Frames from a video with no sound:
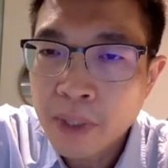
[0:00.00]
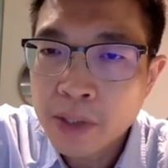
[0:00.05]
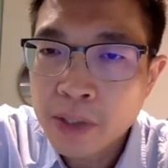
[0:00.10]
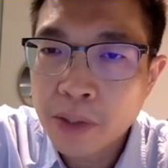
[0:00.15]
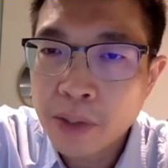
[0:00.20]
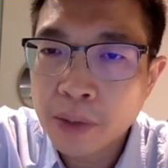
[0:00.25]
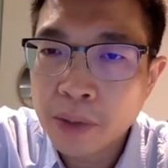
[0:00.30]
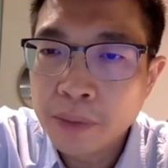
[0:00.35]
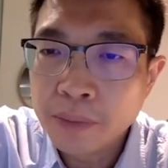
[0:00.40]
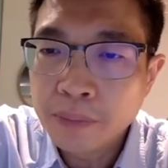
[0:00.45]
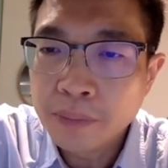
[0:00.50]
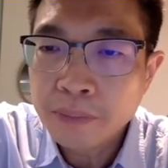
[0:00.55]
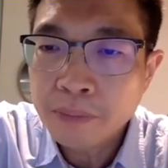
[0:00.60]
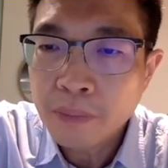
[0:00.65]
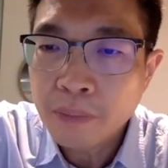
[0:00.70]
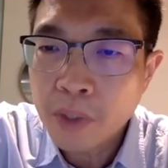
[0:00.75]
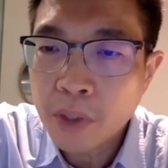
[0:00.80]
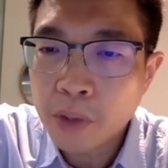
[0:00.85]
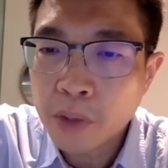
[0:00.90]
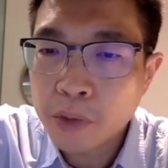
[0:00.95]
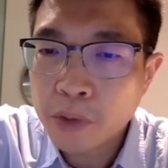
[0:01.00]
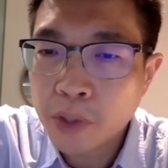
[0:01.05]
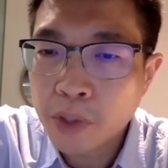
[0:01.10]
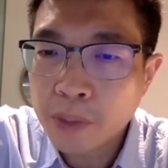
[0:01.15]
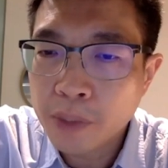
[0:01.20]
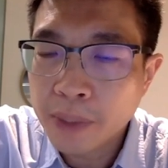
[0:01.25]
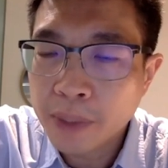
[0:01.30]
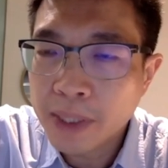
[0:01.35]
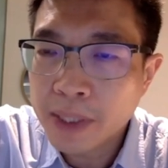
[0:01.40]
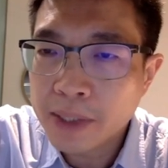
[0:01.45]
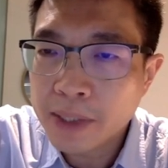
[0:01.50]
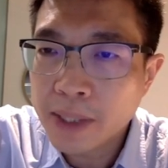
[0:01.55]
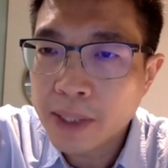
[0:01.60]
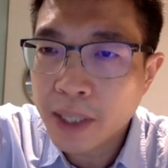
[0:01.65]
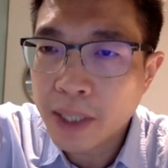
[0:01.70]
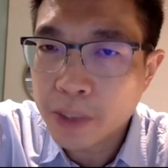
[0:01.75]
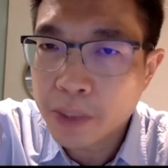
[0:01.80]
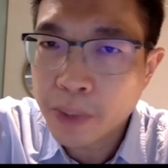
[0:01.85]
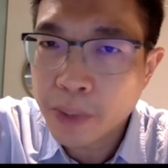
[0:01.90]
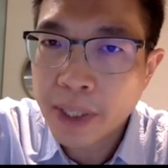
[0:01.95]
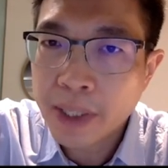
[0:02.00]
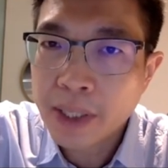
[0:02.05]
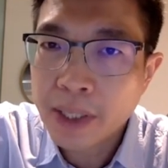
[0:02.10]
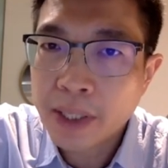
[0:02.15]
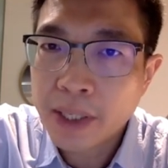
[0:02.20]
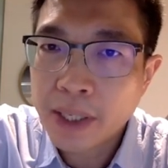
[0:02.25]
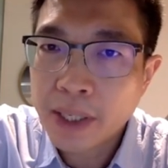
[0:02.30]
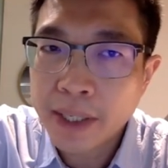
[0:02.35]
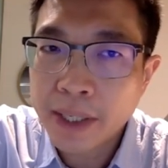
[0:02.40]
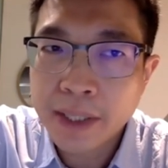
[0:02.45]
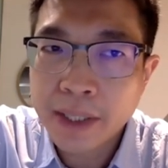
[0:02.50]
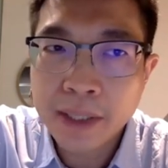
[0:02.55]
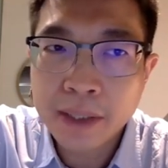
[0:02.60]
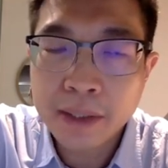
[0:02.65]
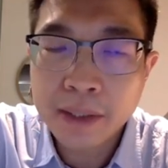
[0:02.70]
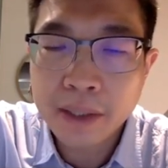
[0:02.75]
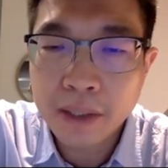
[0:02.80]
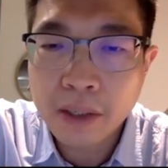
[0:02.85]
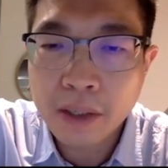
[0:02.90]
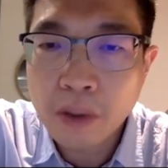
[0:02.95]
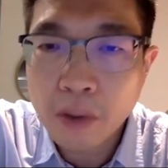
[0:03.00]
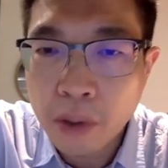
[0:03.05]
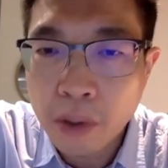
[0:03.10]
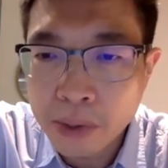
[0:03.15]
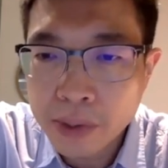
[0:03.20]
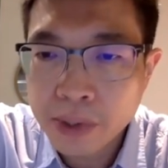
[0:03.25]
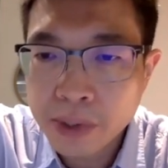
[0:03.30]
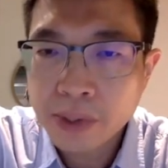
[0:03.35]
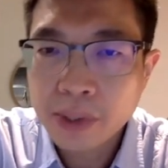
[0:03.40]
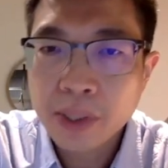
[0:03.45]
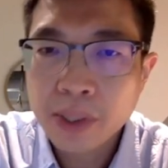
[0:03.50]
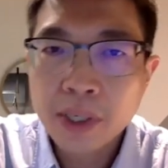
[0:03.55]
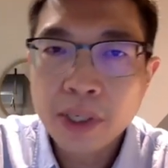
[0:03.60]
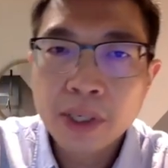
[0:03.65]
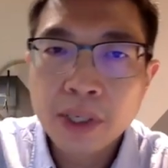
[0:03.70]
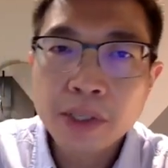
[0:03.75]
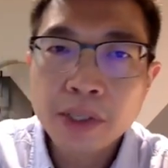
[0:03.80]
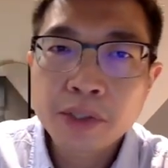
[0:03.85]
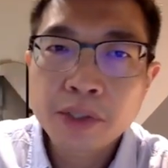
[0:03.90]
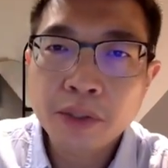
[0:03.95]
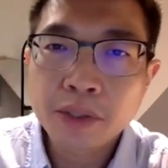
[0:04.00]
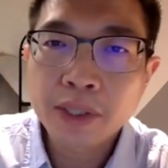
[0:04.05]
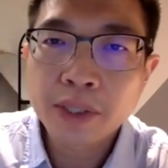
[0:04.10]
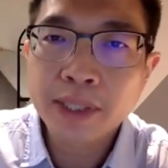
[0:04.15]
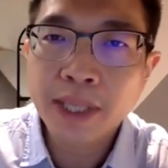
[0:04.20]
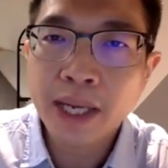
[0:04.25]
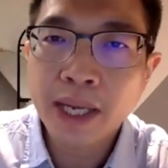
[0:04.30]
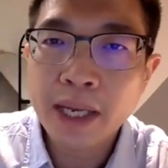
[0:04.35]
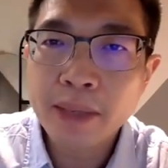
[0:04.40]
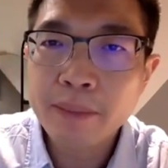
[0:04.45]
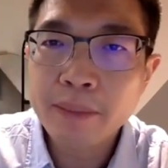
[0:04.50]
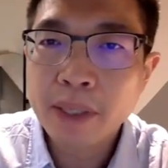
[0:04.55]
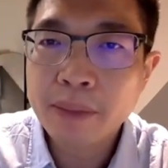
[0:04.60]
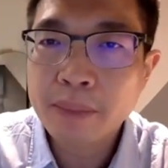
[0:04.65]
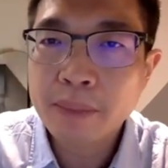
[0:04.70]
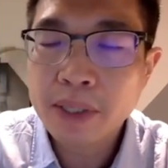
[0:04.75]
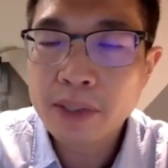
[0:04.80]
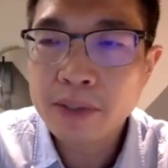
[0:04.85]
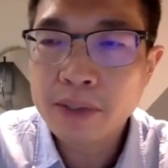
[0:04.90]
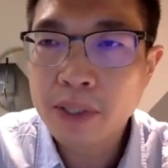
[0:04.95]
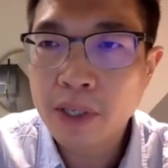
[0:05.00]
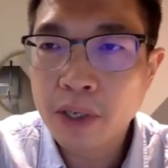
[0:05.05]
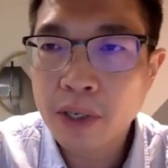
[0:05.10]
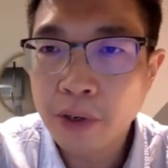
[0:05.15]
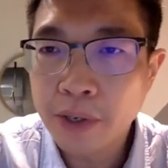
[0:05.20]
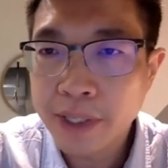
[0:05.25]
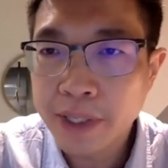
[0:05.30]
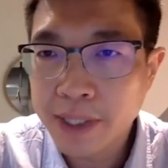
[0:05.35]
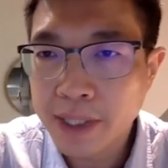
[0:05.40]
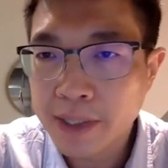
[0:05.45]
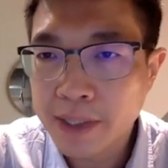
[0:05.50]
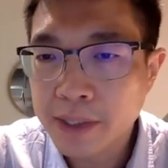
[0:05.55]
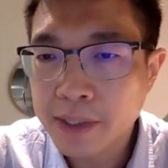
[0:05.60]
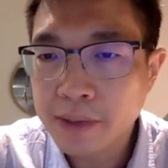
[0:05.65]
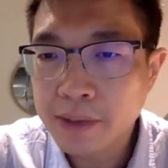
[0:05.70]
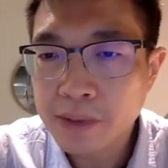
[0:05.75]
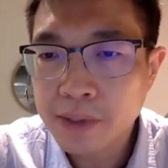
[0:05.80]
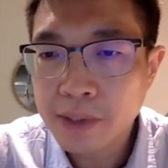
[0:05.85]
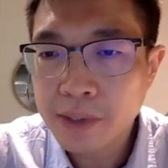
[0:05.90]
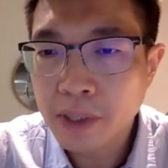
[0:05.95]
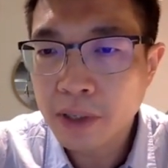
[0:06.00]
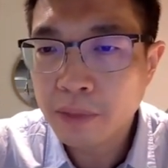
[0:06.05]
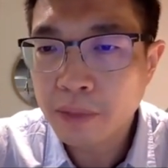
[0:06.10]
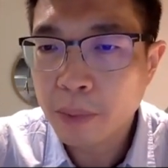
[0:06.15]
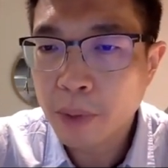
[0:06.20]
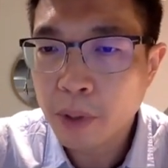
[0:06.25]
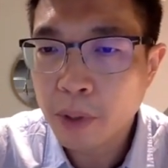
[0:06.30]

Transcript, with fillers: So your treatment is not eradicating the cause. So the dynamic means coexistence of